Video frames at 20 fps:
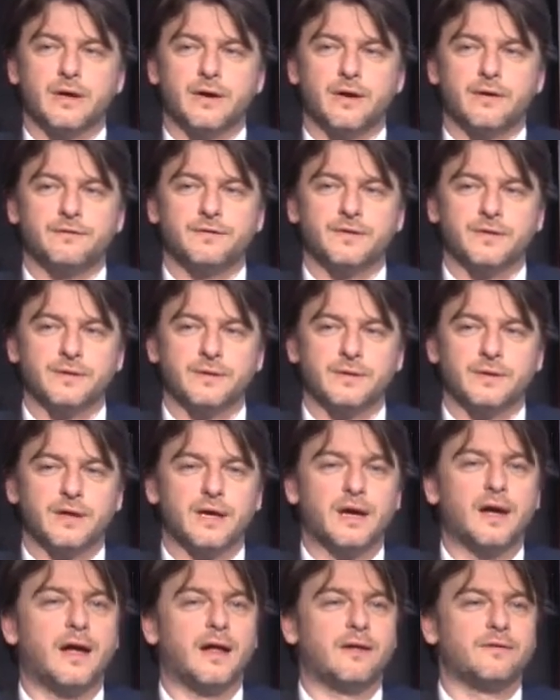of a
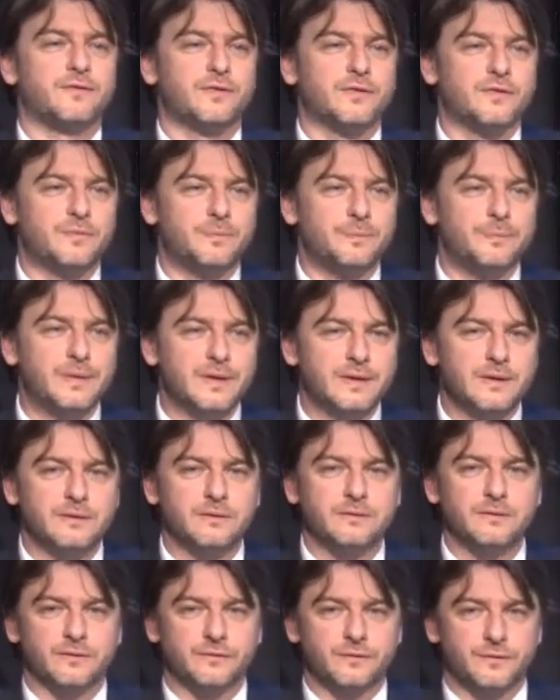$500
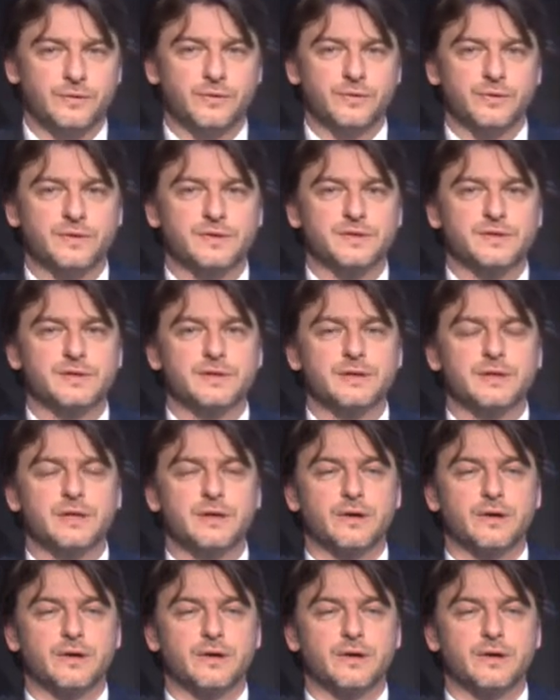million of euros